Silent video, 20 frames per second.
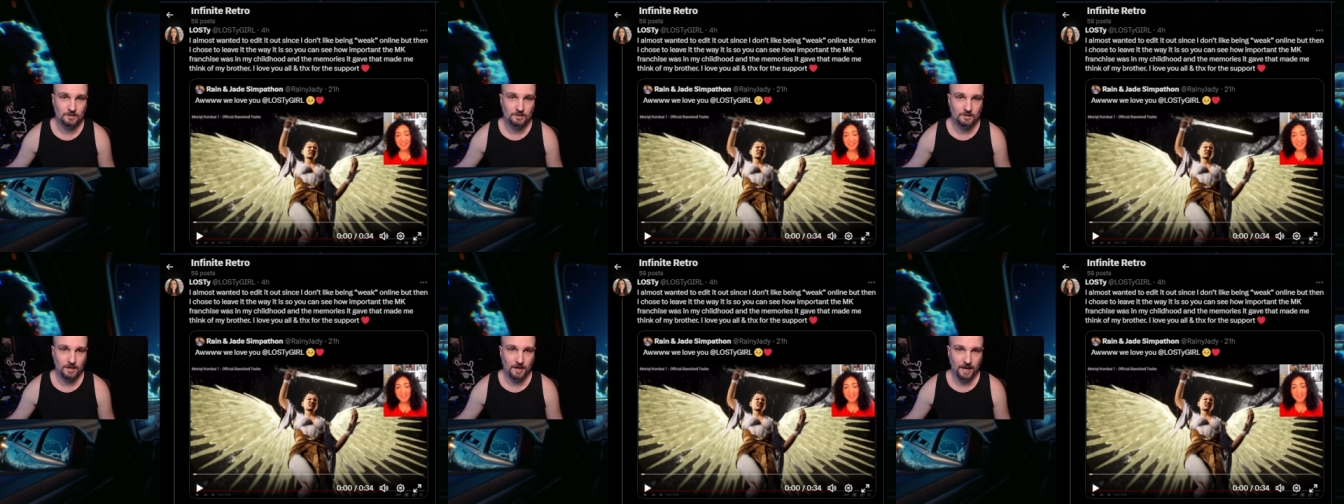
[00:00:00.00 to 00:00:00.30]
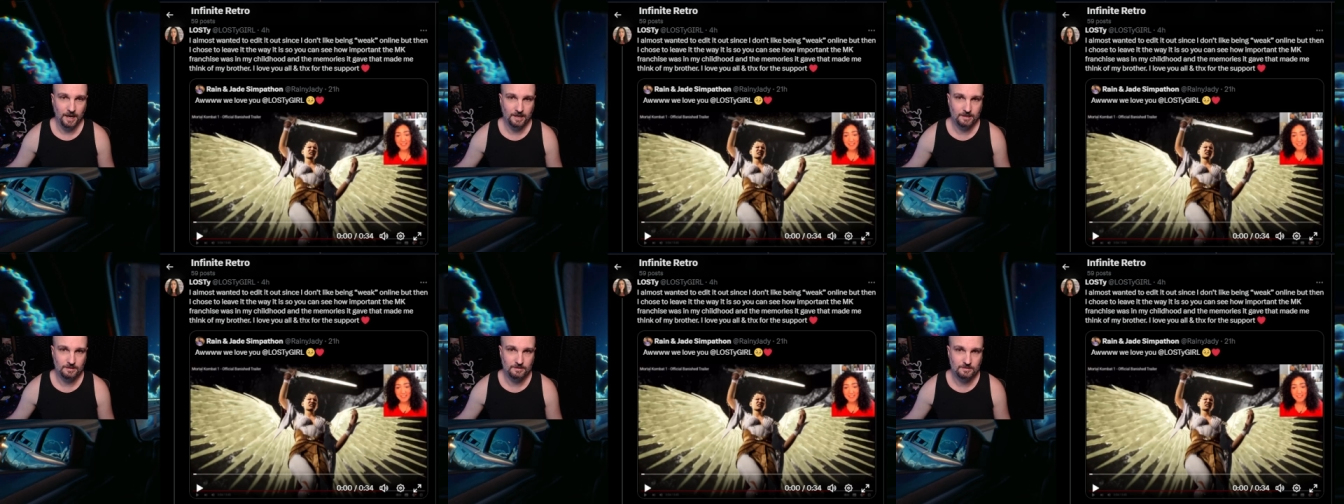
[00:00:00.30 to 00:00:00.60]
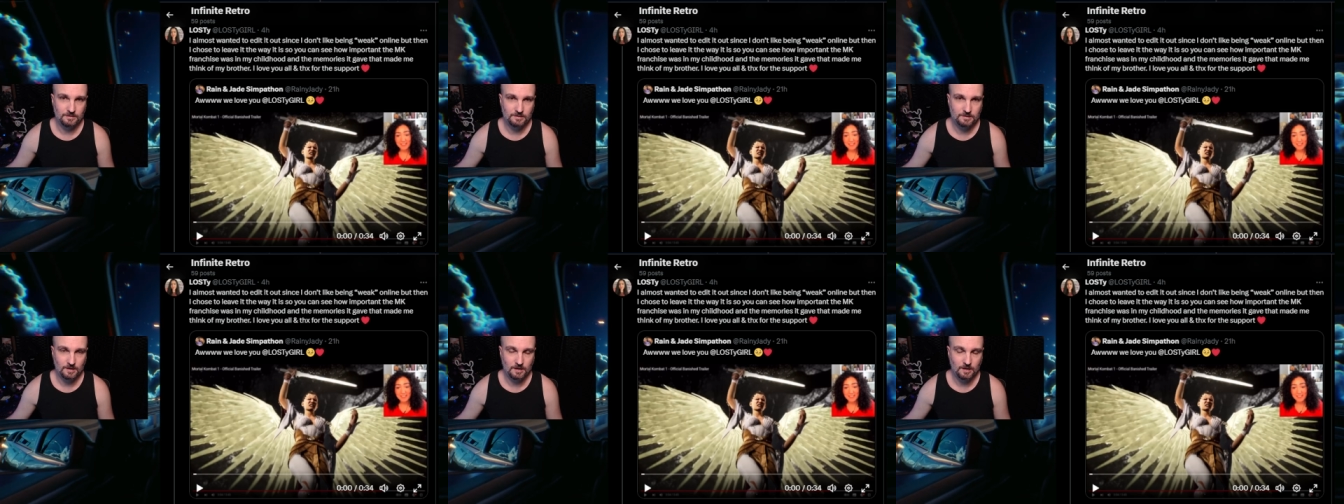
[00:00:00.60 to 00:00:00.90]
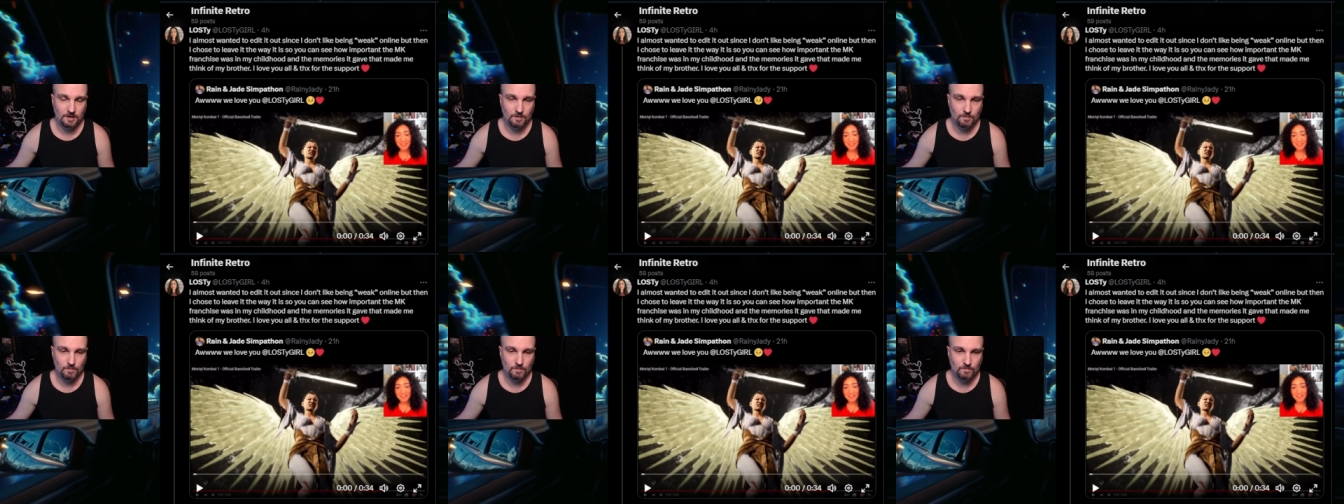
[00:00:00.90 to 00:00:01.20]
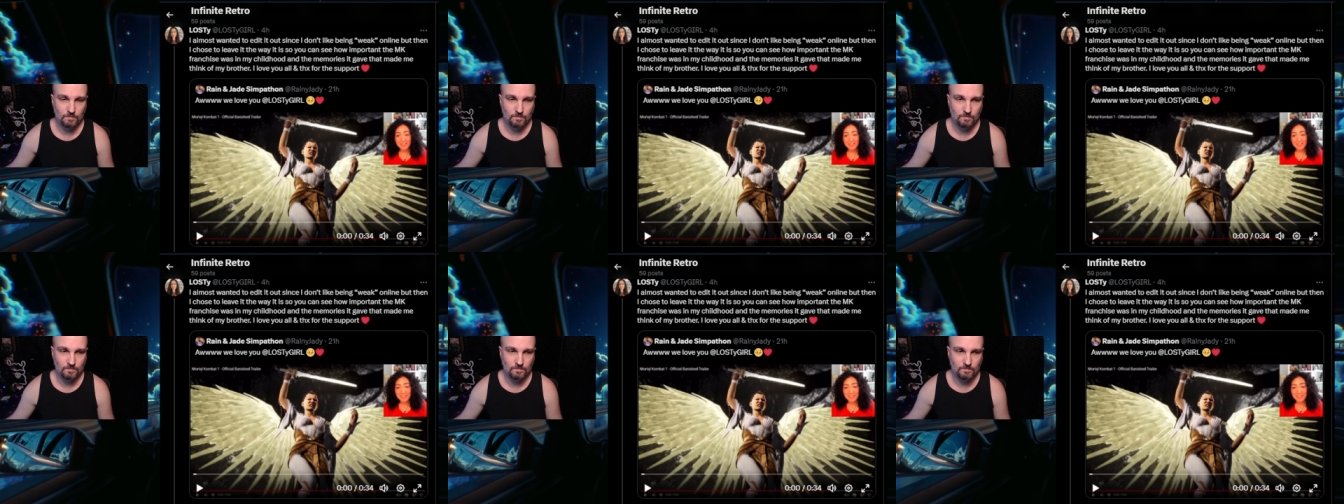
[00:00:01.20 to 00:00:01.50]
and I
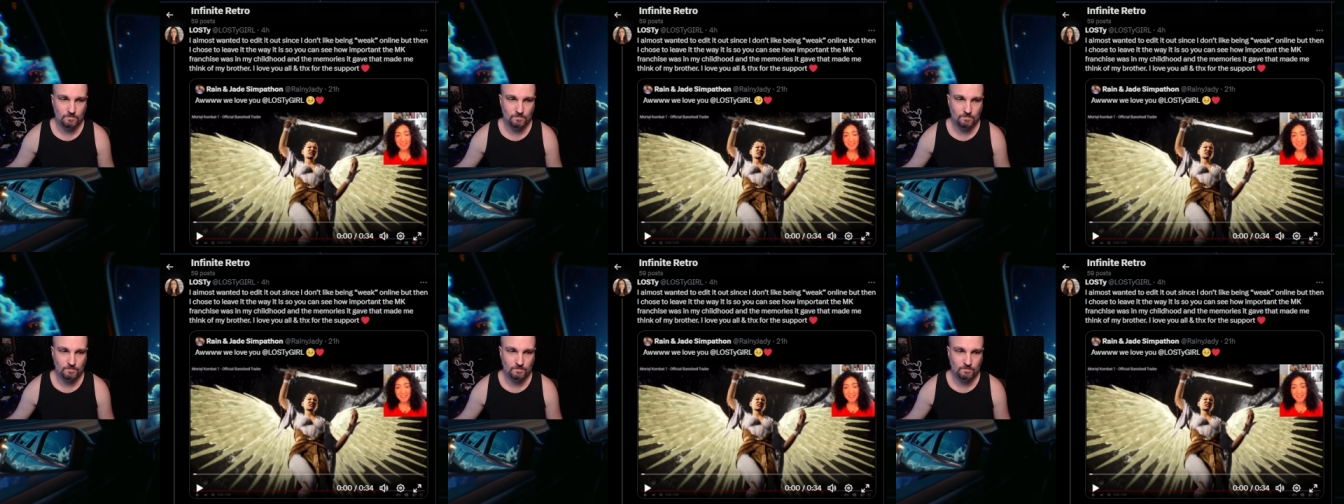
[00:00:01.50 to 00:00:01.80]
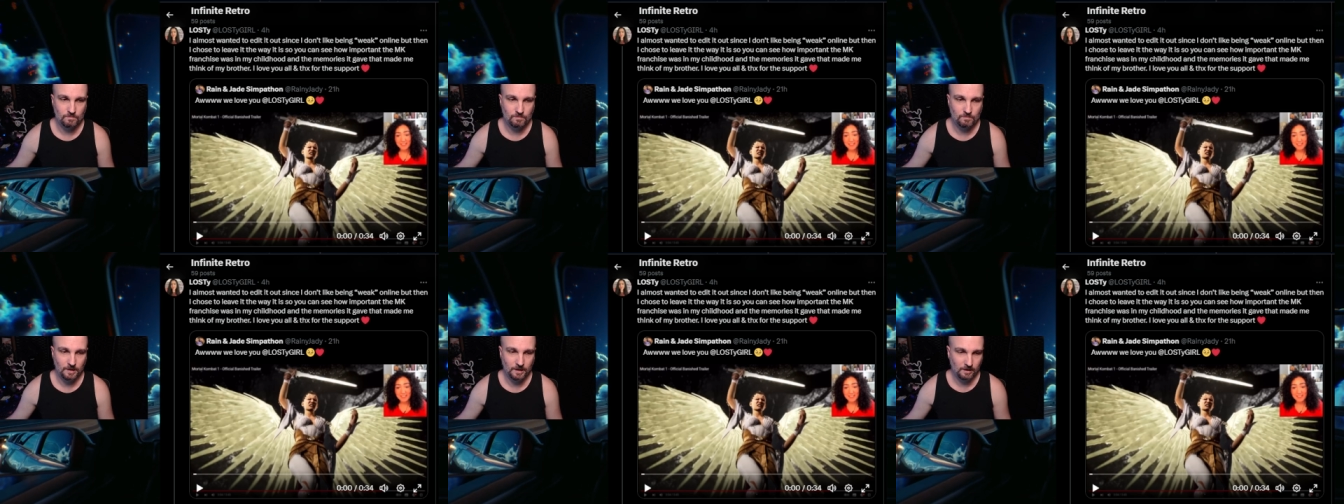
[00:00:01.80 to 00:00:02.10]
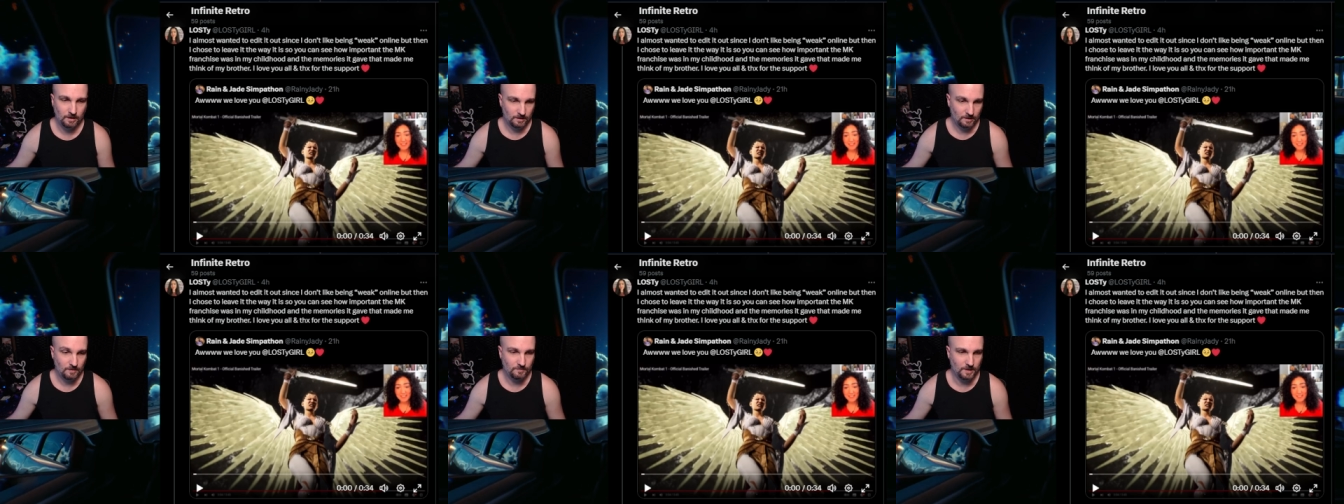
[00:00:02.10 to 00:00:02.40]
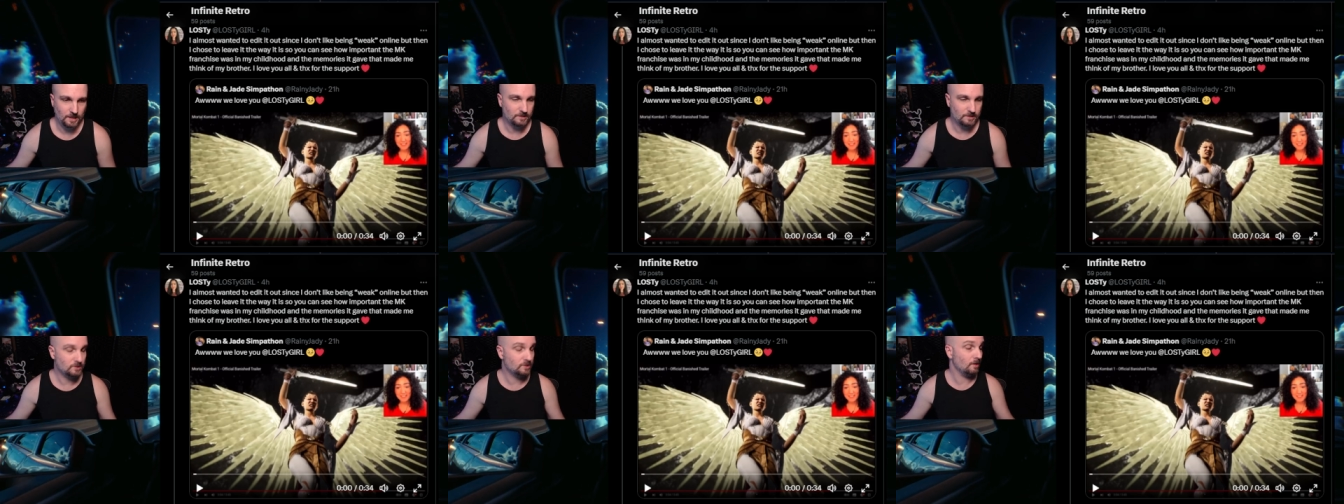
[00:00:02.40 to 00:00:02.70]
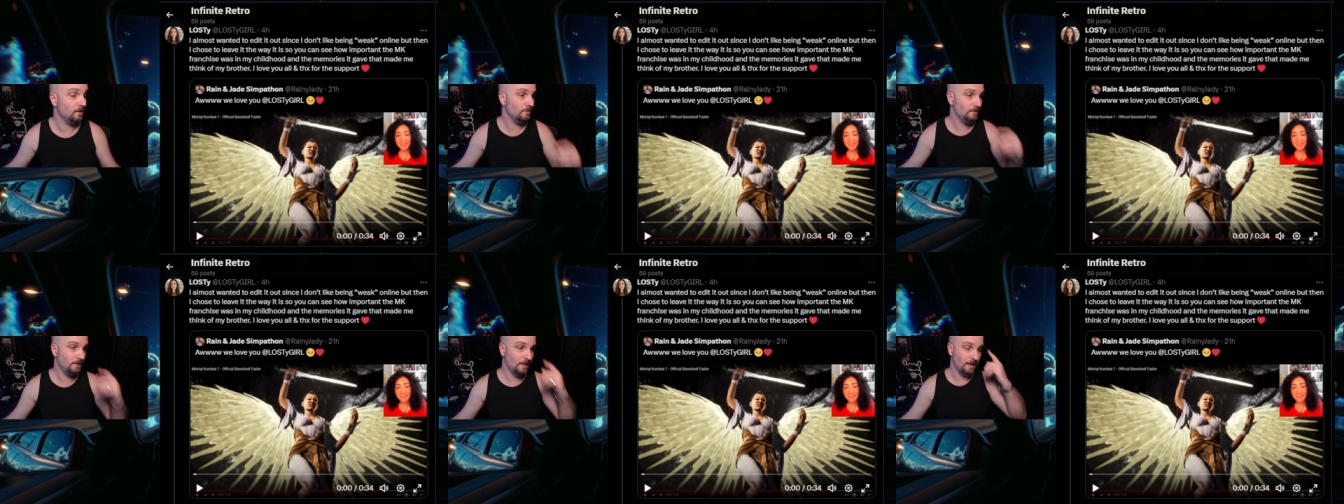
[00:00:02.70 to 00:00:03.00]
love that.
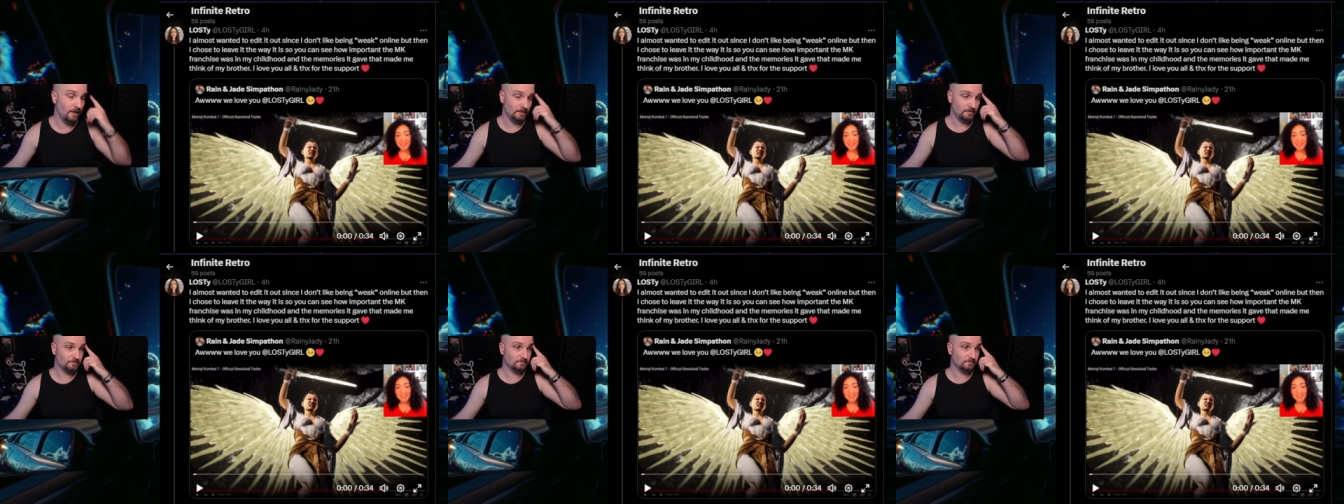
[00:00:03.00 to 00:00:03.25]
So yeah,